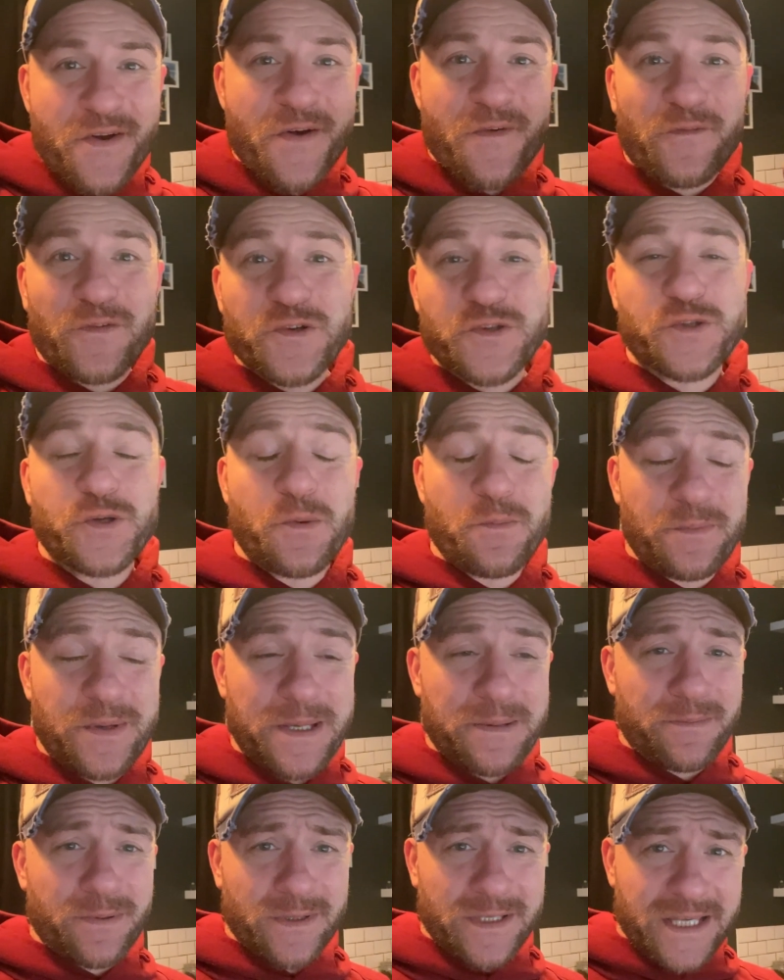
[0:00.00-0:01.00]
for some
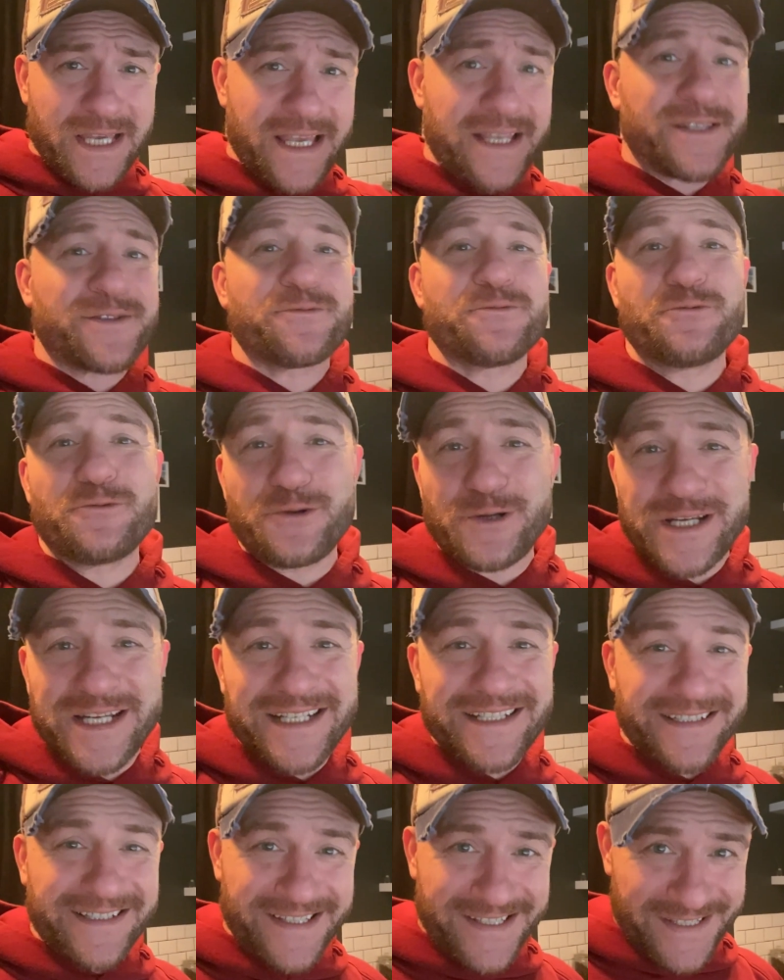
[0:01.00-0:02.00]
people it's
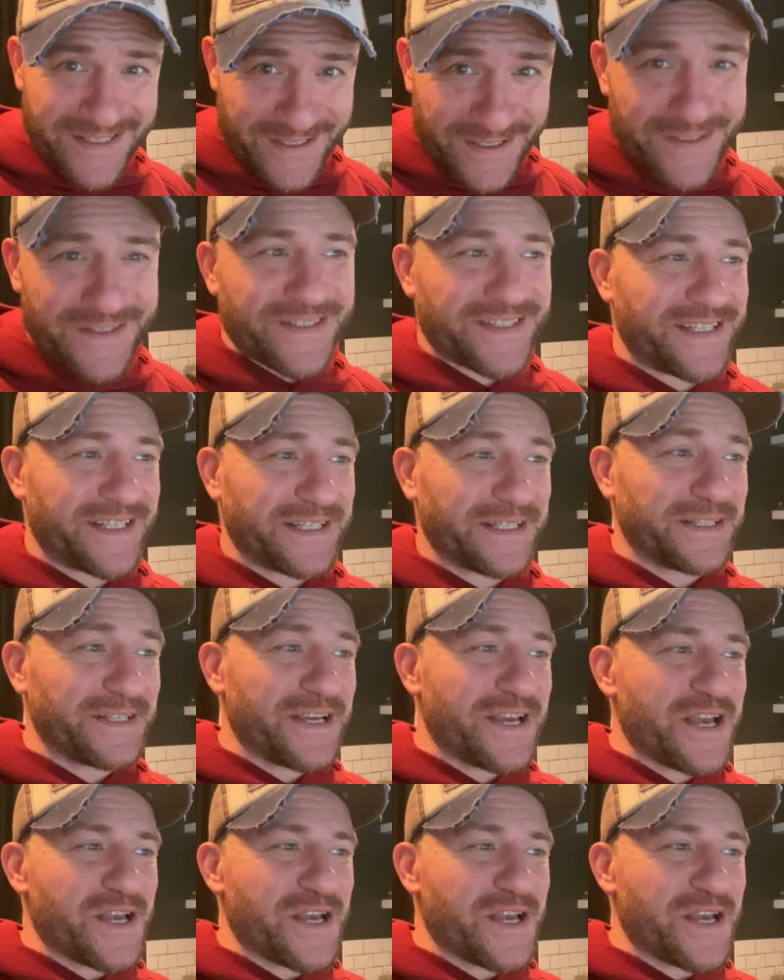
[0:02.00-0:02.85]
really disgusting.